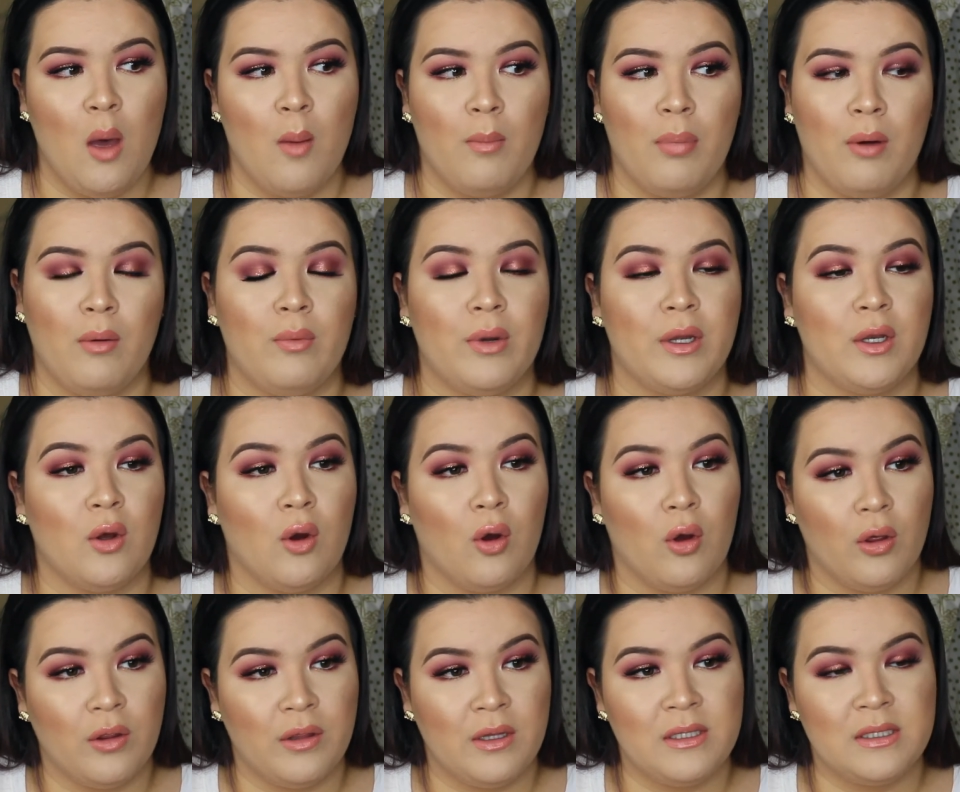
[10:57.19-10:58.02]
But when
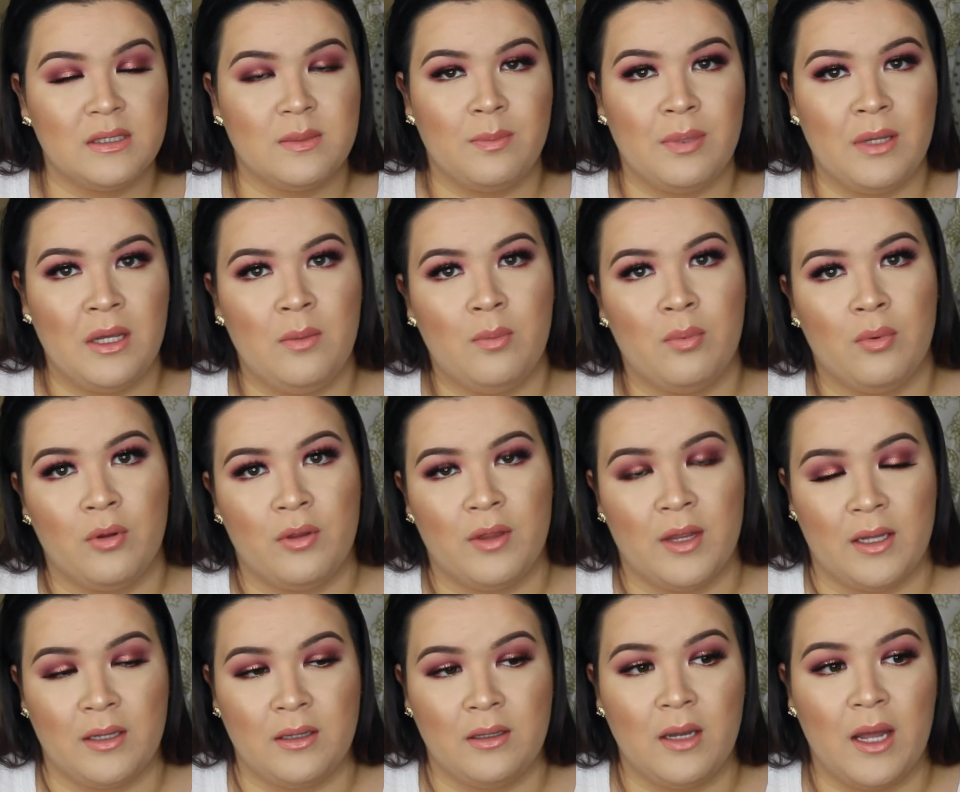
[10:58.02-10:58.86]
all these people
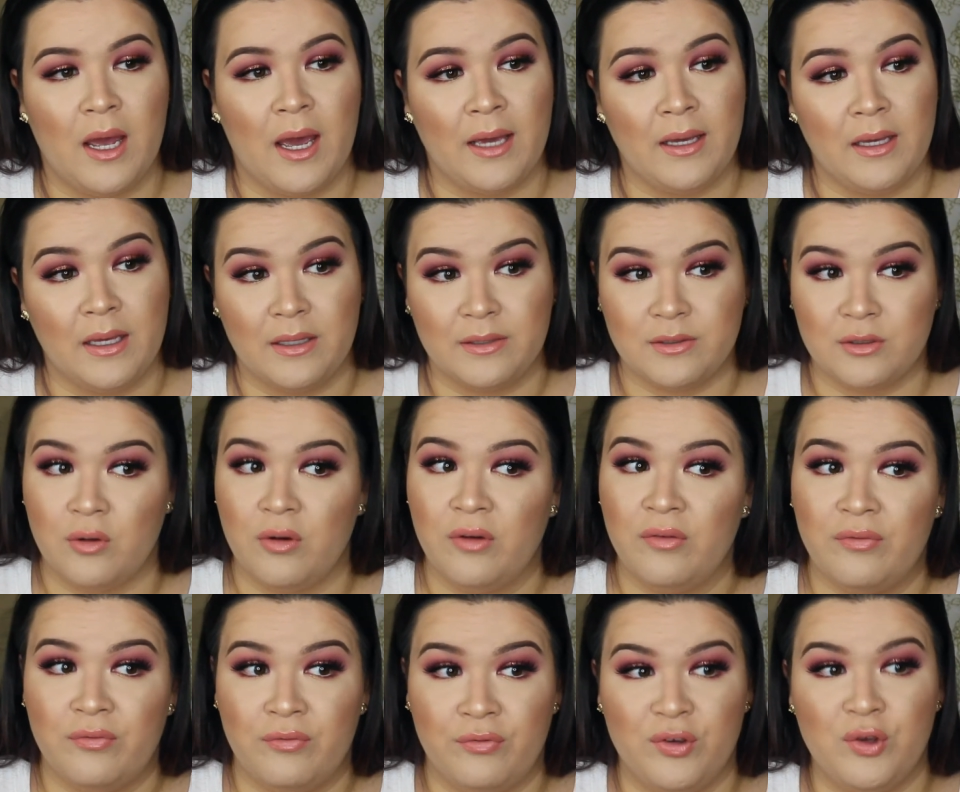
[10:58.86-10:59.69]
that I saw,
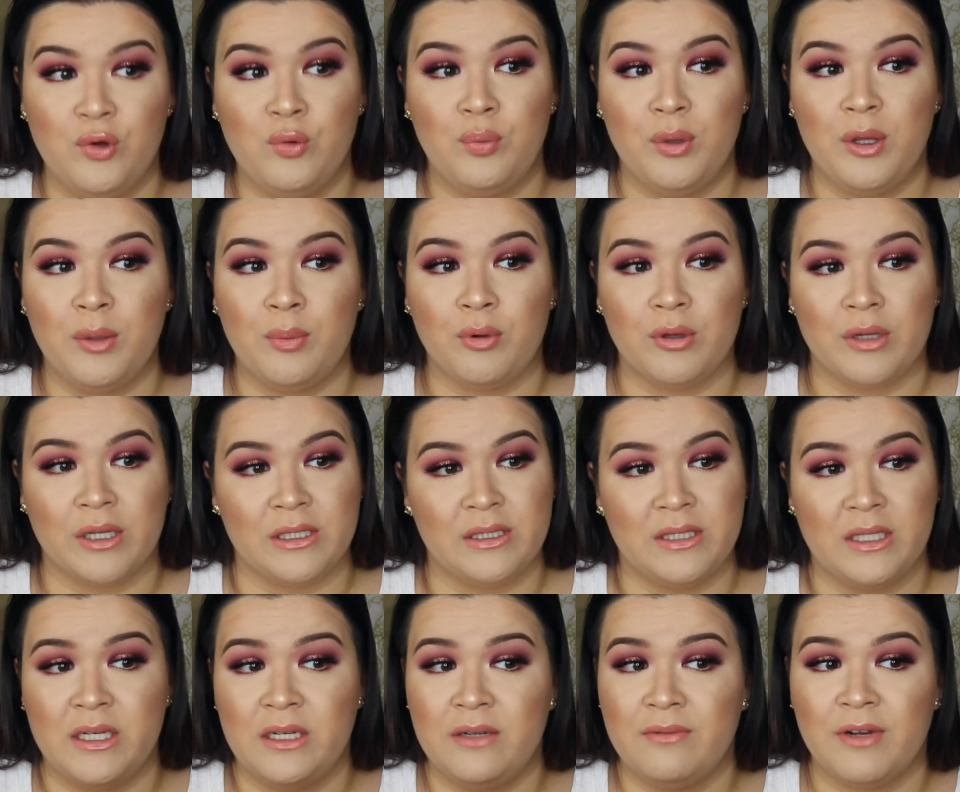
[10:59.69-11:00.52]
a few people
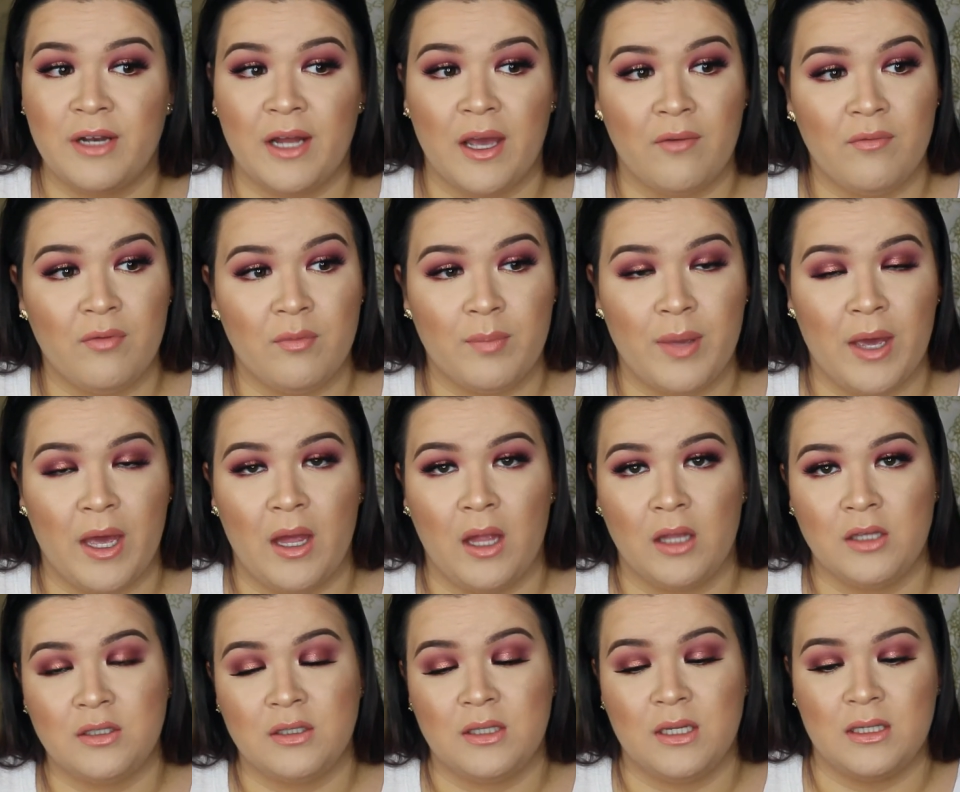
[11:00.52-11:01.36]
that didn't even have a
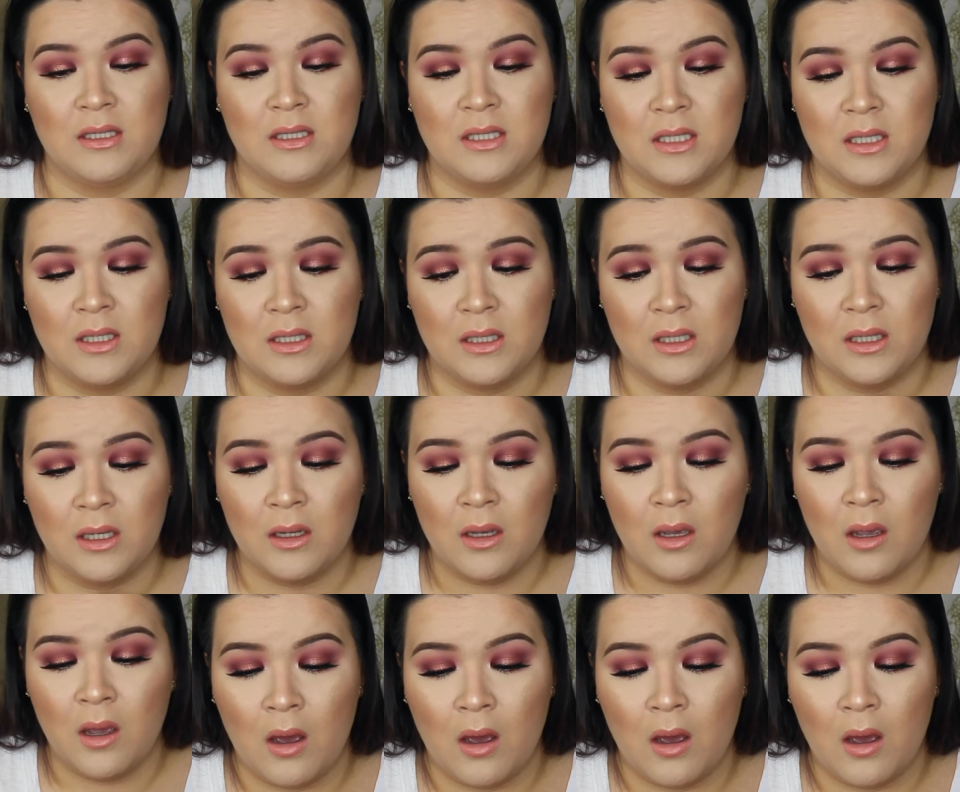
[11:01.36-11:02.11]
badge, that didn't